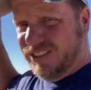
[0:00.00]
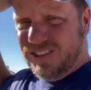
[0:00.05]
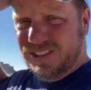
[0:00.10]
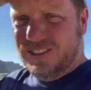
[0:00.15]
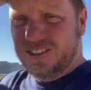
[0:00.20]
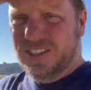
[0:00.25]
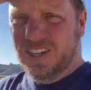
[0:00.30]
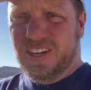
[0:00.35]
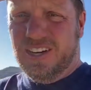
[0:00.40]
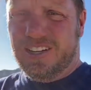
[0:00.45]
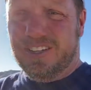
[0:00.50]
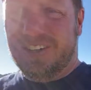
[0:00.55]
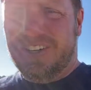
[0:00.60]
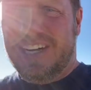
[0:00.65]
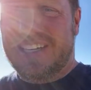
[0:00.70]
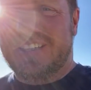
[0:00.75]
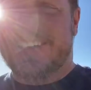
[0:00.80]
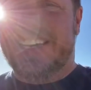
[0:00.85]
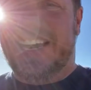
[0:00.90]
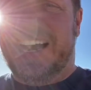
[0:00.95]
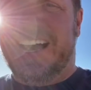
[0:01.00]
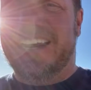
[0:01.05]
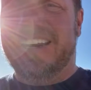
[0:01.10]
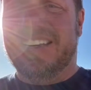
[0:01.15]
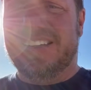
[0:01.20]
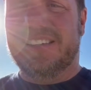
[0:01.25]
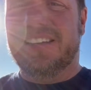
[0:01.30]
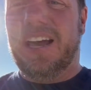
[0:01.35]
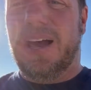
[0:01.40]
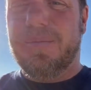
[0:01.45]
Oh, craziness. Hot.
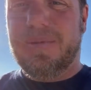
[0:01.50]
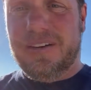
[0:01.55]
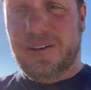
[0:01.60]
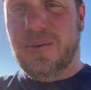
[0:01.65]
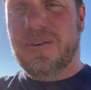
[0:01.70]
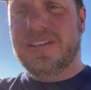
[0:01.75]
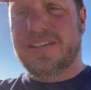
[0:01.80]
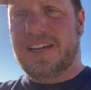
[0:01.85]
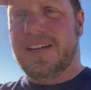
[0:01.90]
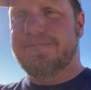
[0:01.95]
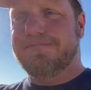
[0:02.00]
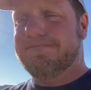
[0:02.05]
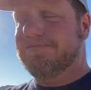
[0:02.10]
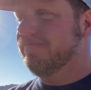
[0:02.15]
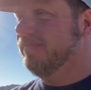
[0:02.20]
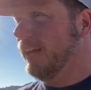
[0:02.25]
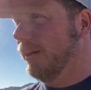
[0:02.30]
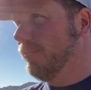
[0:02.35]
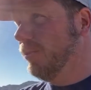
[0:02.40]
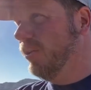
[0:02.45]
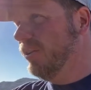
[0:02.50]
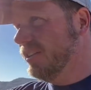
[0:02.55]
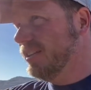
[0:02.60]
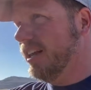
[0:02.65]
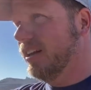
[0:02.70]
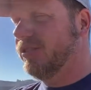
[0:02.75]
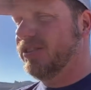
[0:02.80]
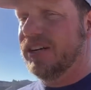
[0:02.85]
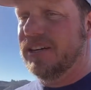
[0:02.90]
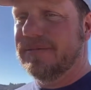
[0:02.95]
It's, I'm going to go inside. I'm going inside the
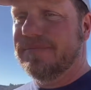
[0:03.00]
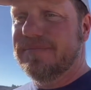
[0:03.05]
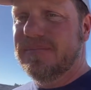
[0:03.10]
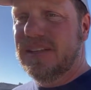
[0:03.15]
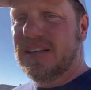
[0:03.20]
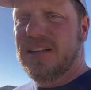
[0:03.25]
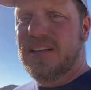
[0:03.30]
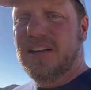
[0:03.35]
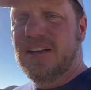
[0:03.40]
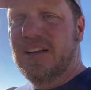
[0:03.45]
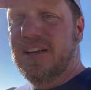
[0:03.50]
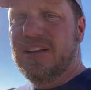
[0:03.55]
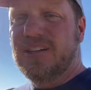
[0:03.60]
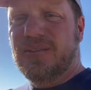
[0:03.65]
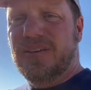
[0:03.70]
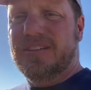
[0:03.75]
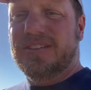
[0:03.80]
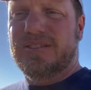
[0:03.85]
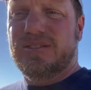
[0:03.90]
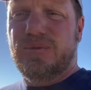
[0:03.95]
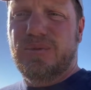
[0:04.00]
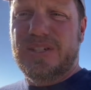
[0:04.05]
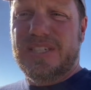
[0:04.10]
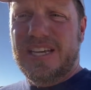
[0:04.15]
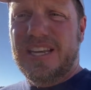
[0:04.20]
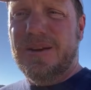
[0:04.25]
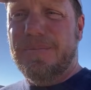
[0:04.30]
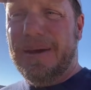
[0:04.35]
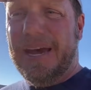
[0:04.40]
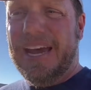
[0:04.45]
truck. Should we sit in
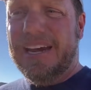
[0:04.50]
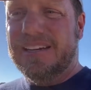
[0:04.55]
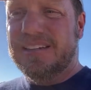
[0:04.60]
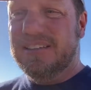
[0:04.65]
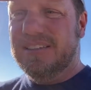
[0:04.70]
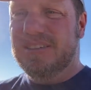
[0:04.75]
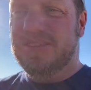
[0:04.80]
the back?